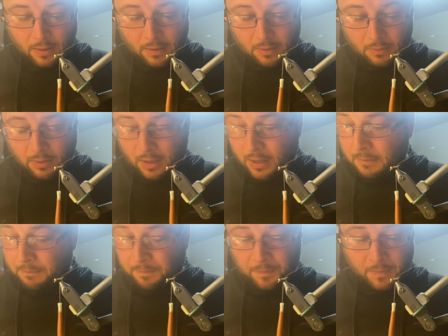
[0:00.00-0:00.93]
Okay,
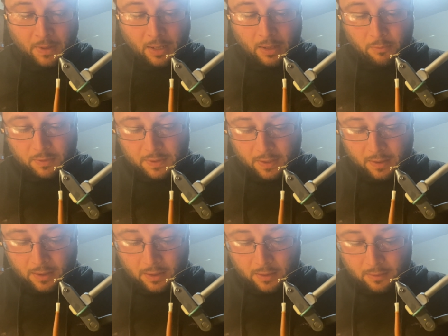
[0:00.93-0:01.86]
and once I
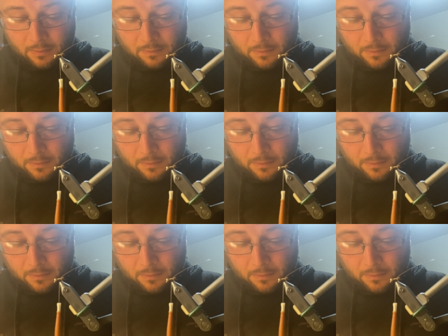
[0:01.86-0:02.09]
cut it off,